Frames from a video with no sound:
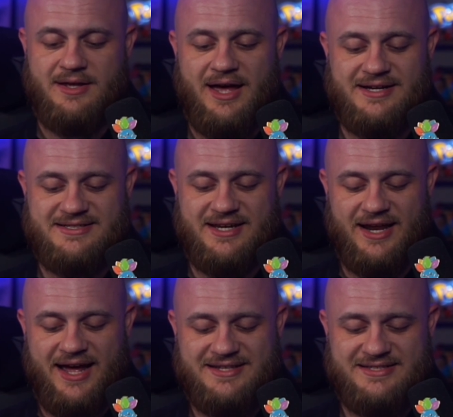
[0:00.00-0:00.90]
I see it.
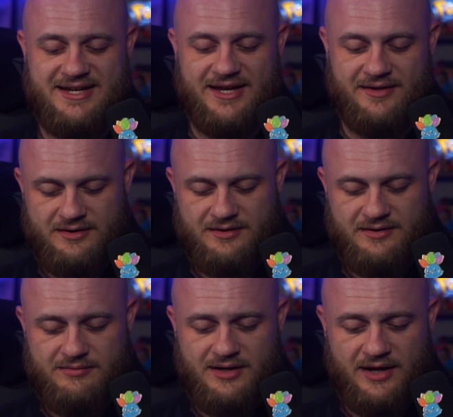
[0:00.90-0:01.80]
He
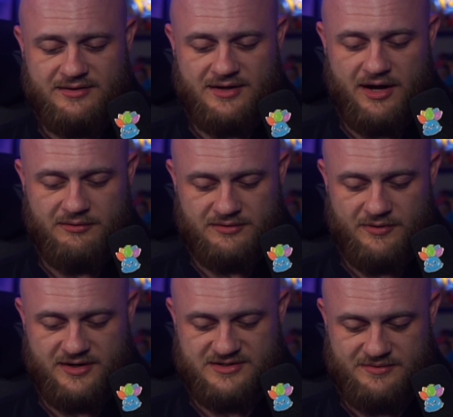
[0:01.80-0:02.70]
would have got the knock with
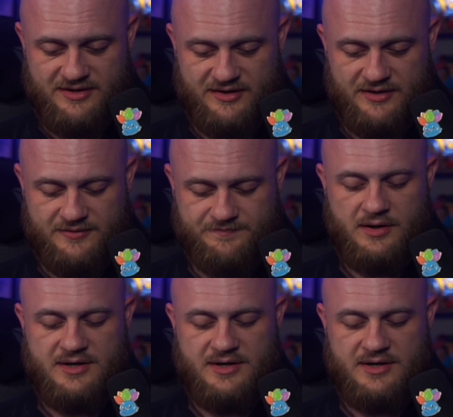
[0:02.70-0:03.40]
1 as well, though.